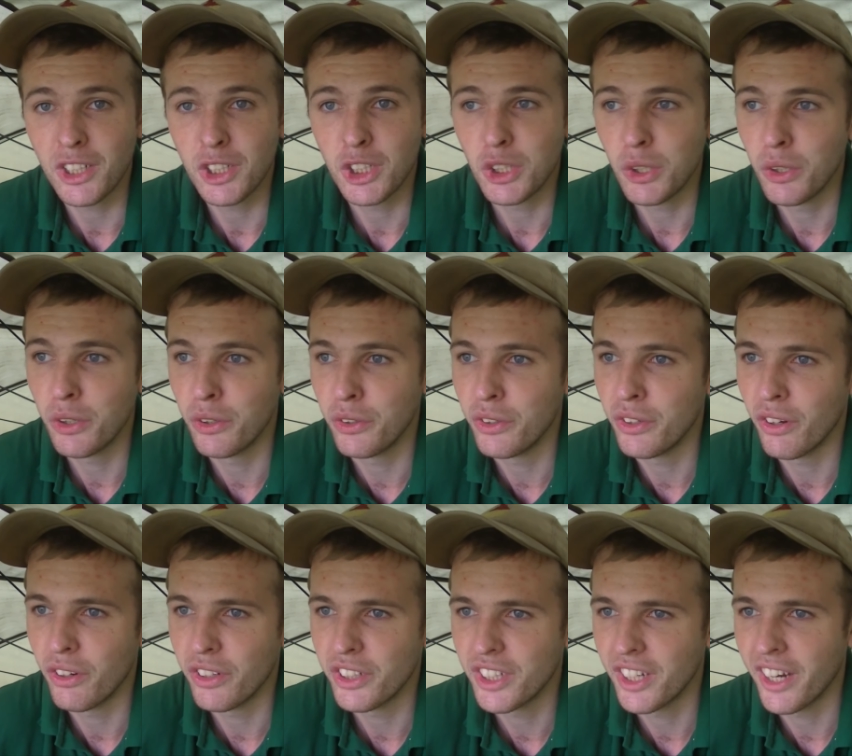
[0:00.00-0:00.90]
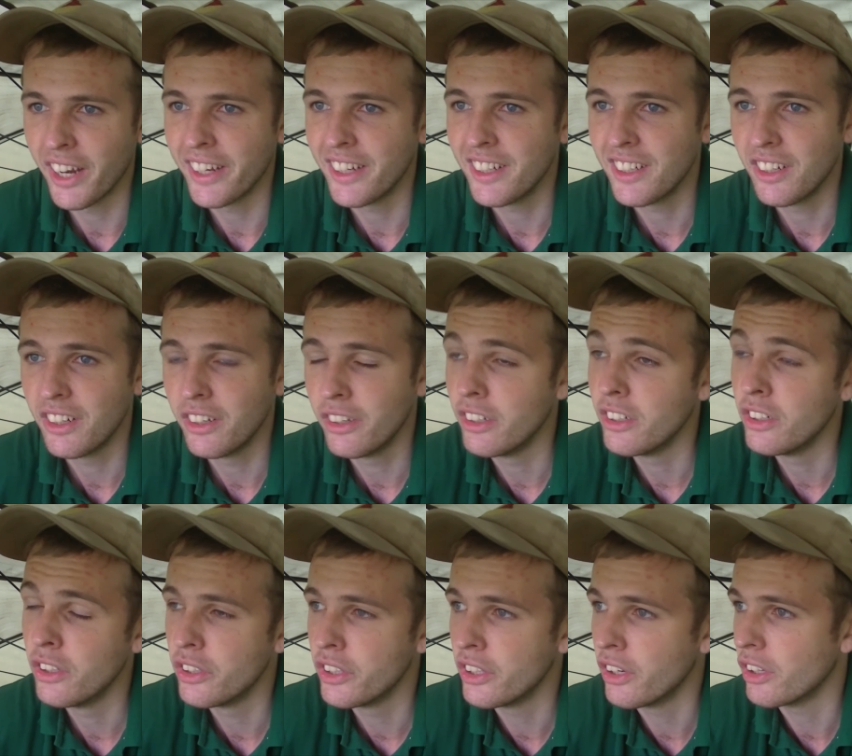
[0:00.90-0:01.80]
it's still another nice night
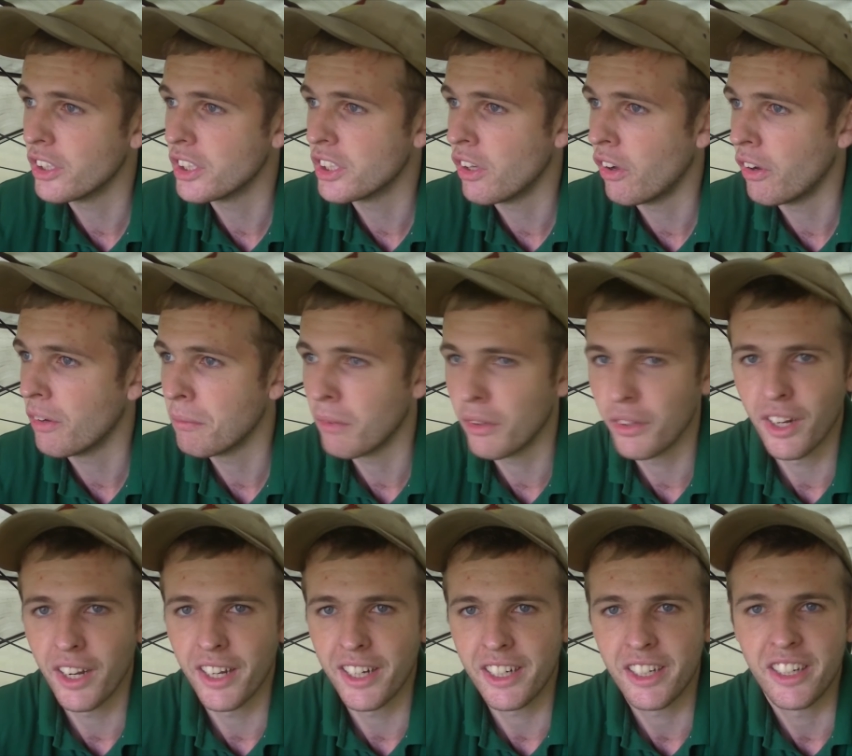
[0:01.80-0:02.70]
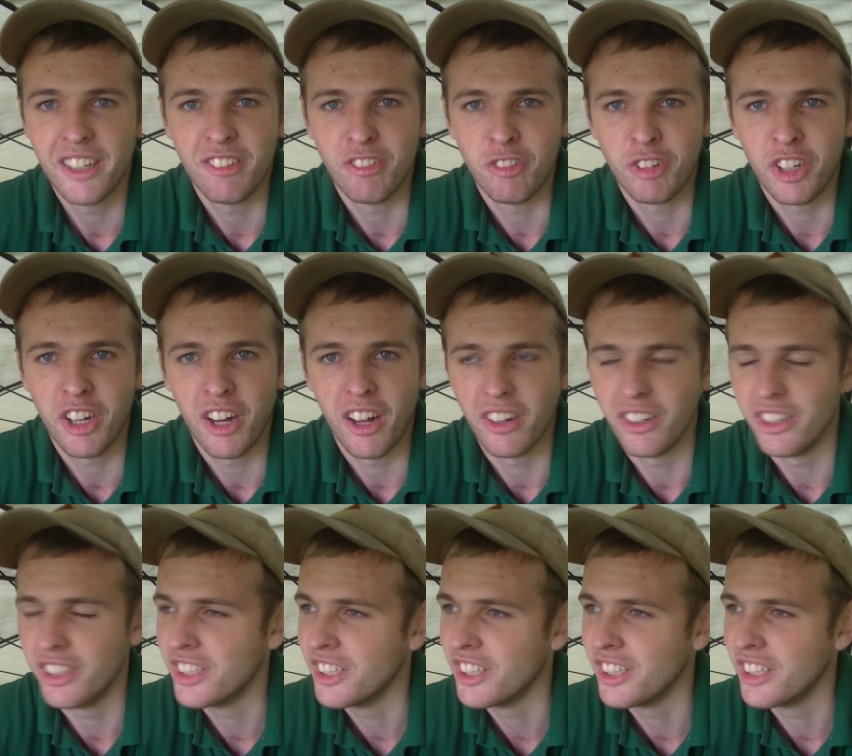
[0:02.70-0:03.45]
by the lake regardless.